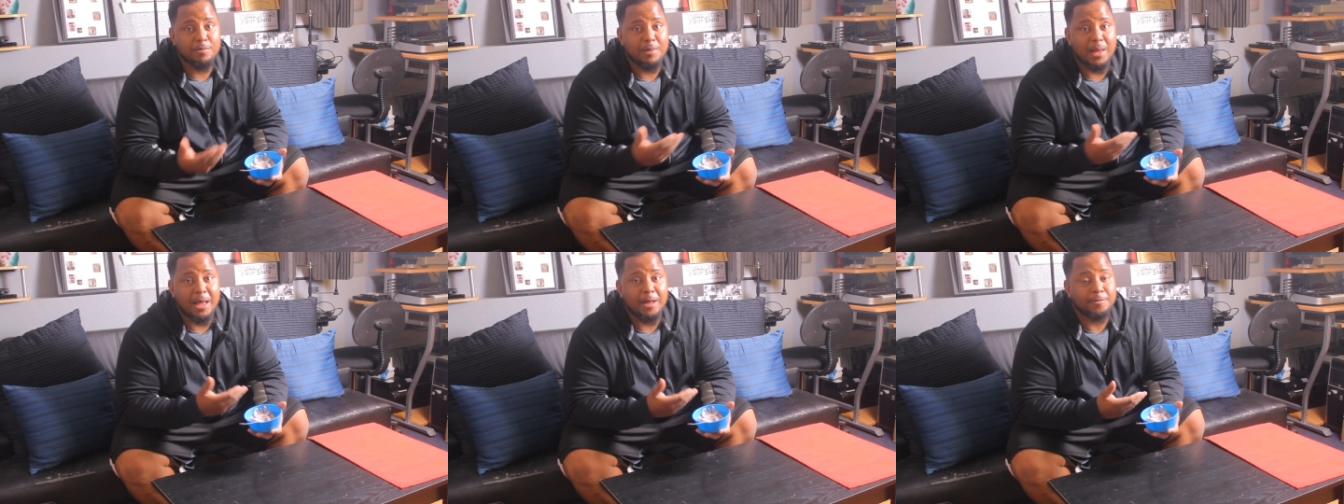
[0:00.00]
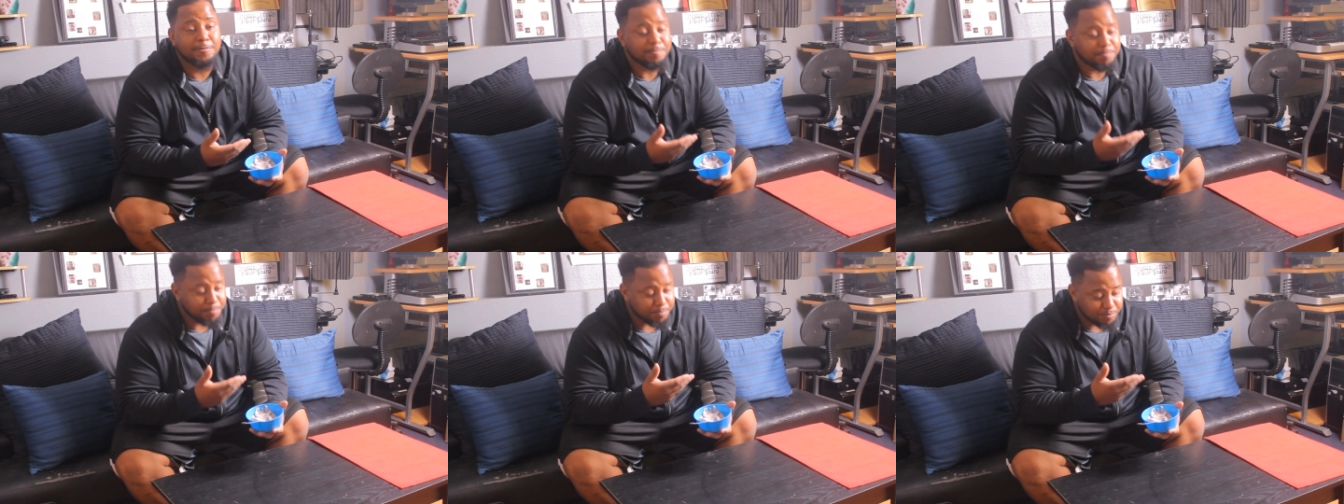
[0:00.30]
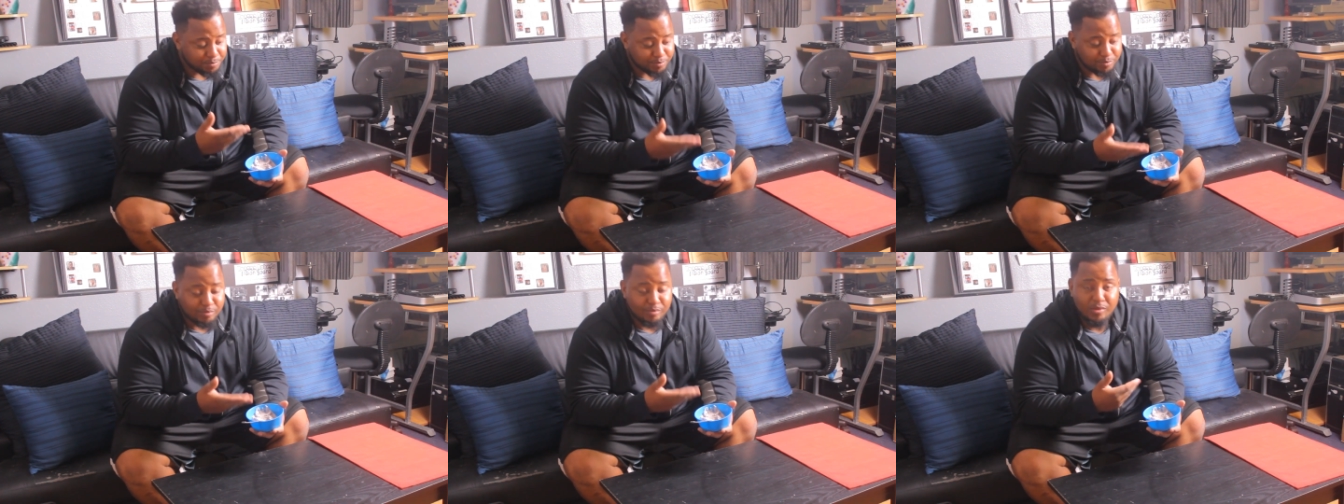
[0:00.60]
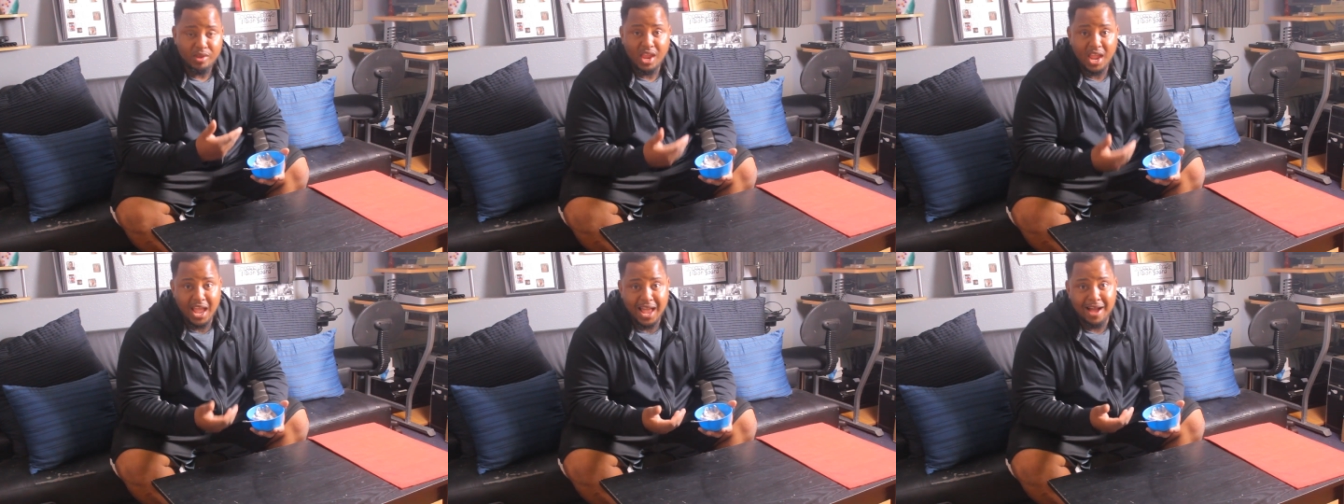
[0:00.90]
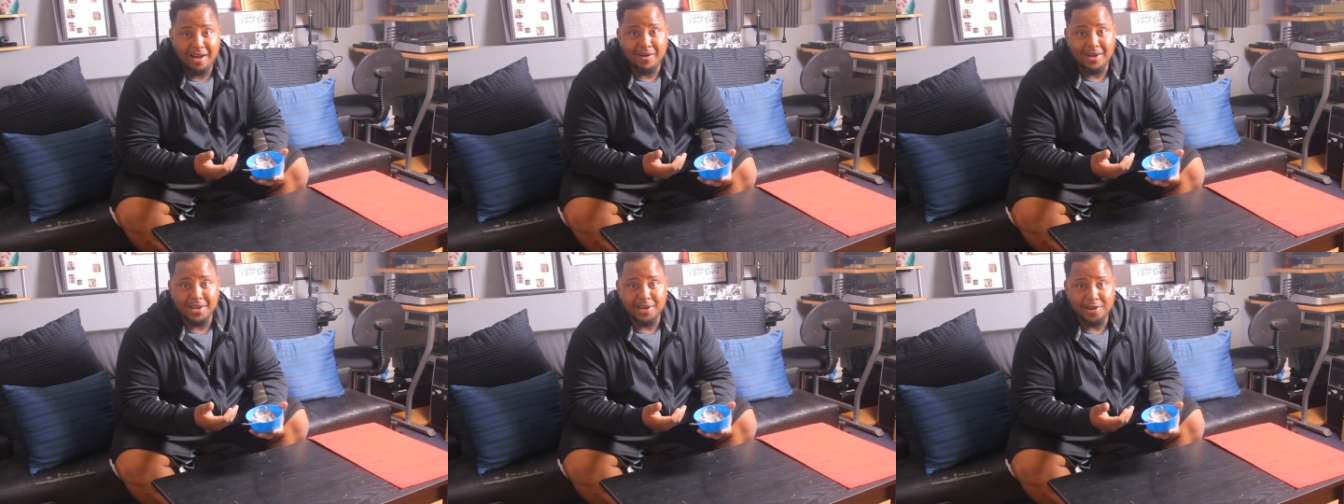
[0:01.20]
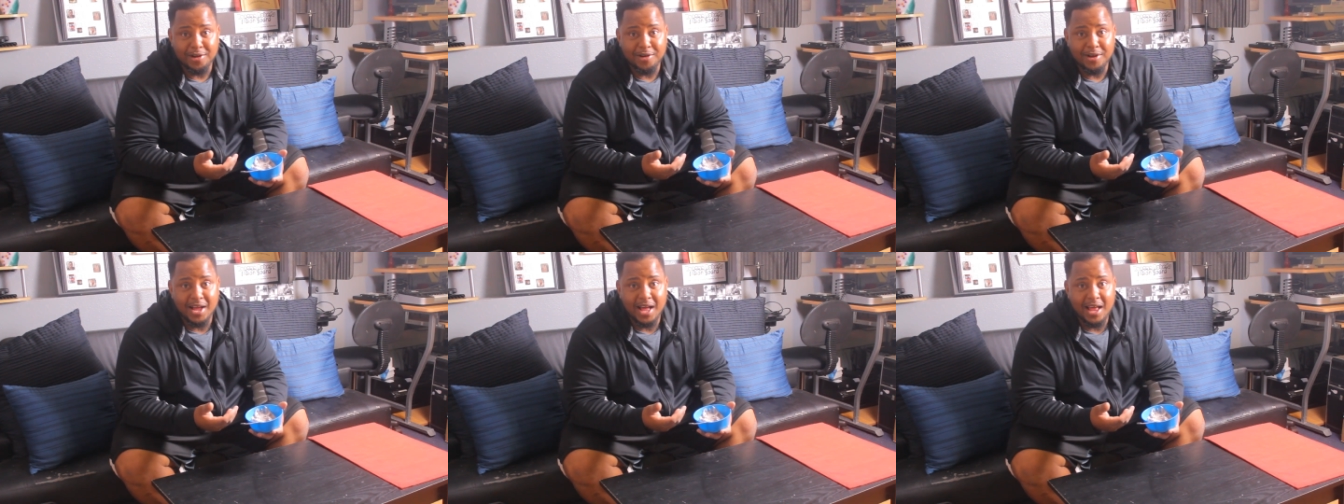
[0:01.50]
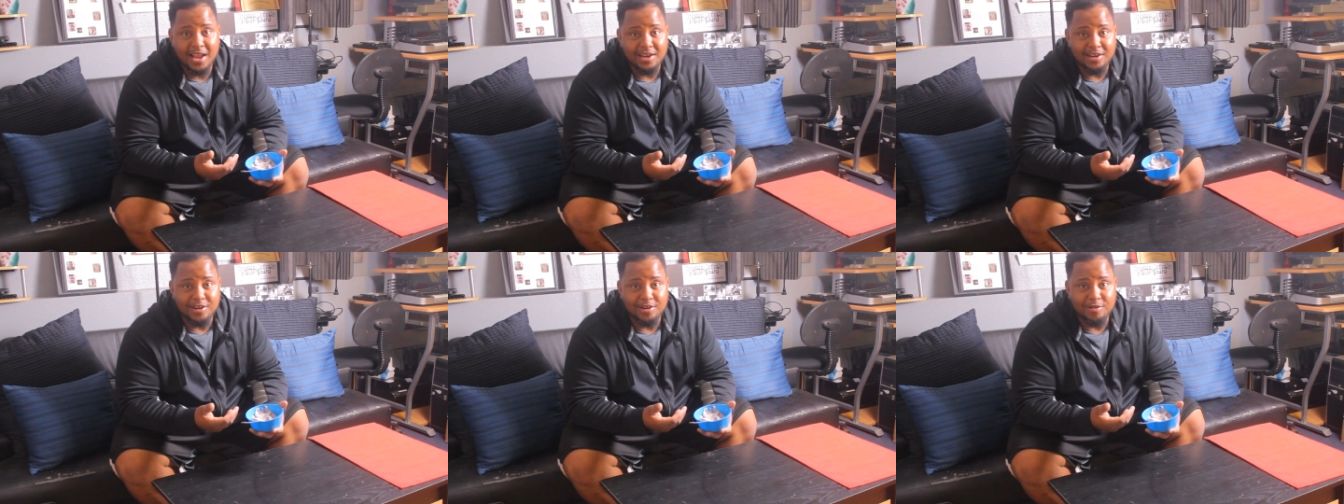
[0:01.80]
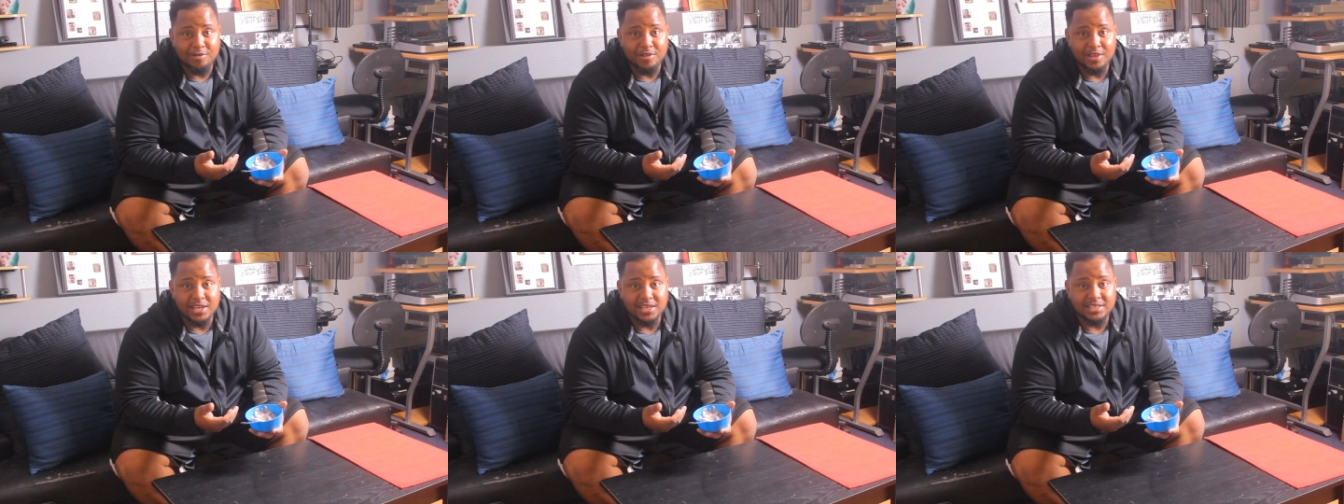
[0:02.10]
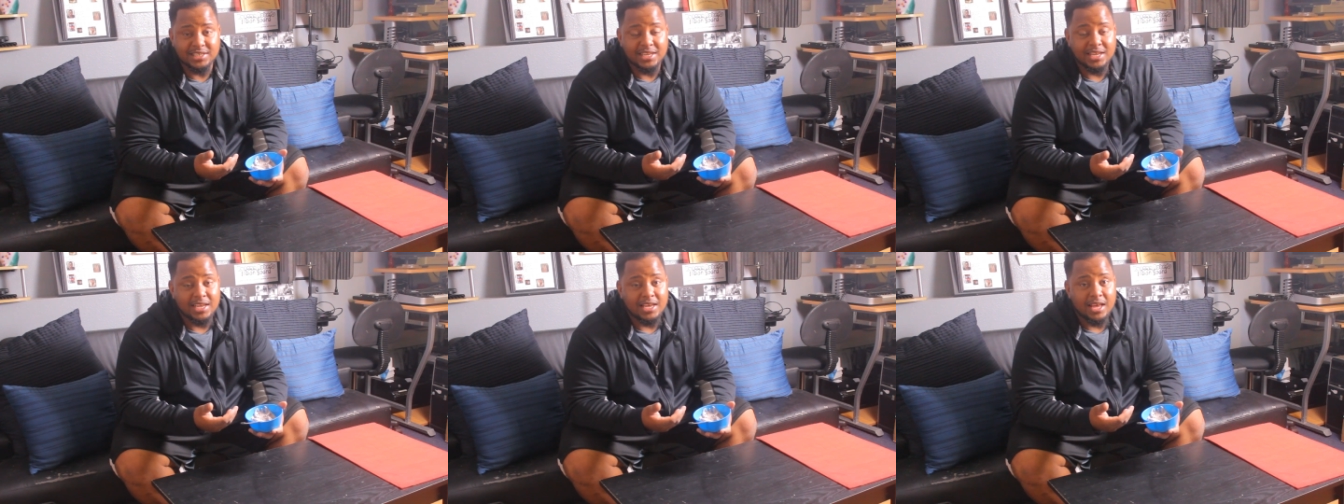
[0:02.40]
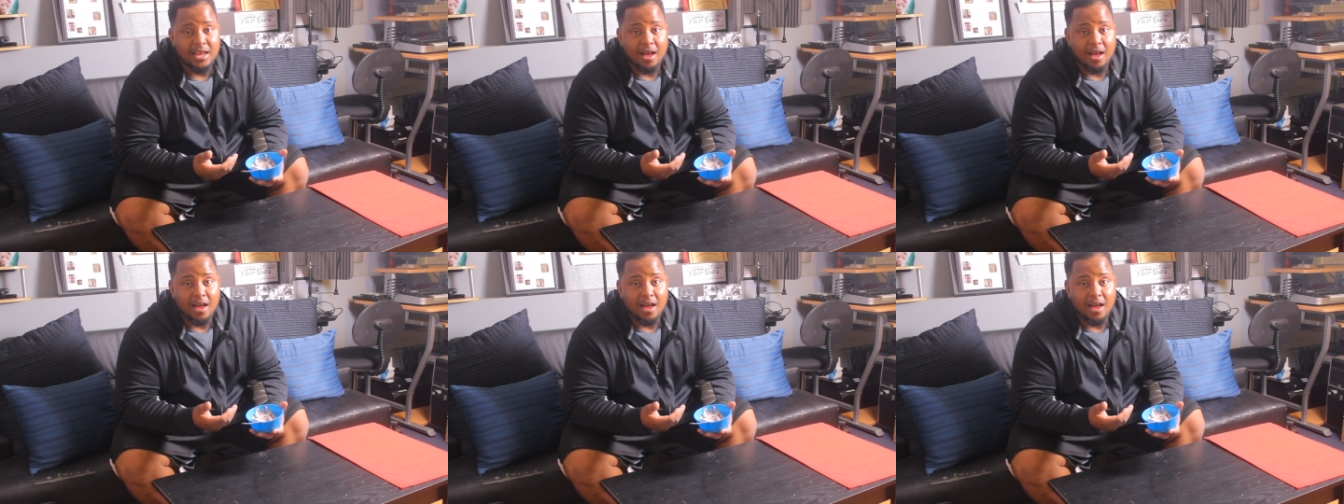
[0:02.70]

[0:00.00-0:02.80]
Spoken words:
about how I learned how to do this.